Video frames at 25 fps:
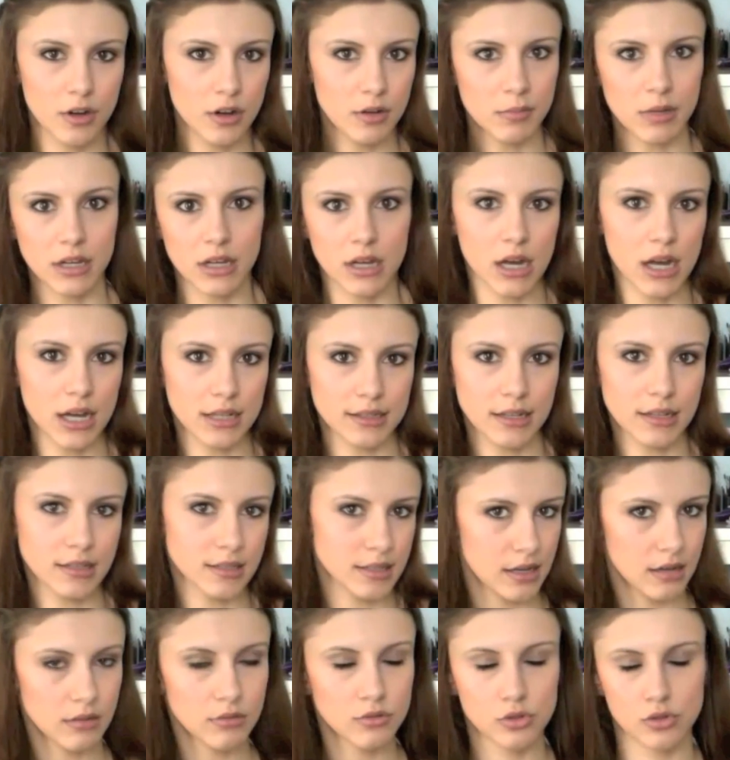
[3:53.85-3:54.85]
oh my god, that
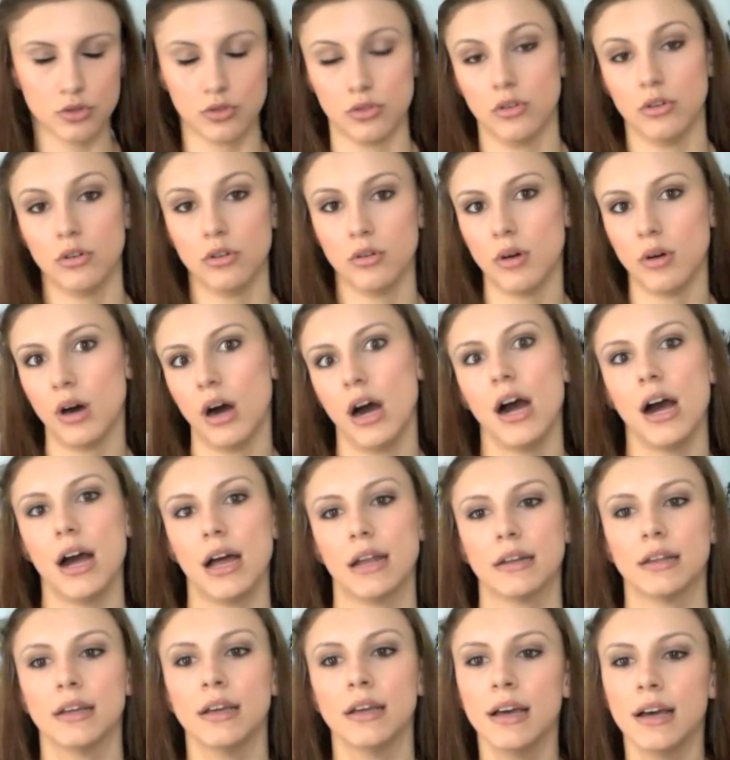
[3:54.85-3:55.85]
sounds so
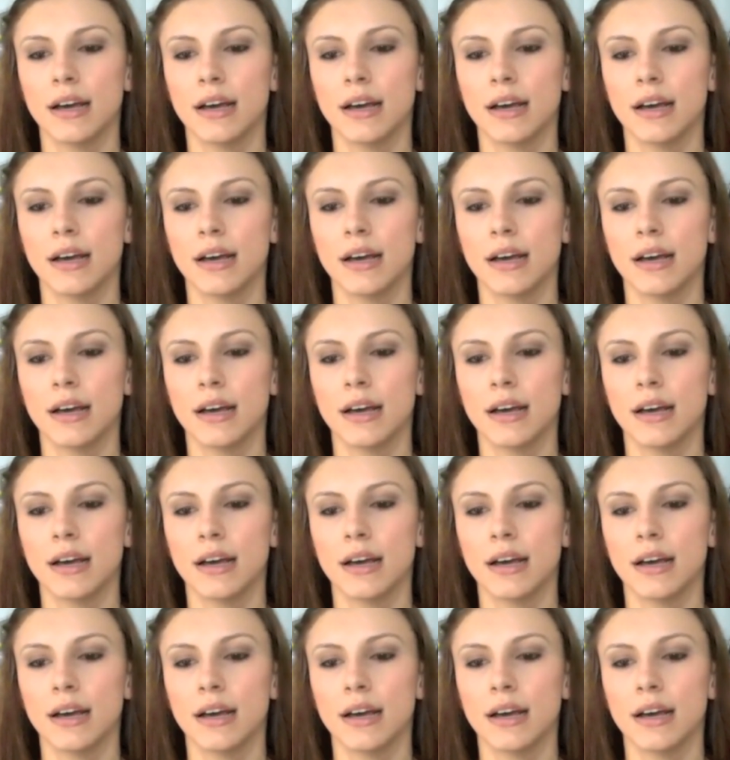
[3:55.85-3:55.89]
hot,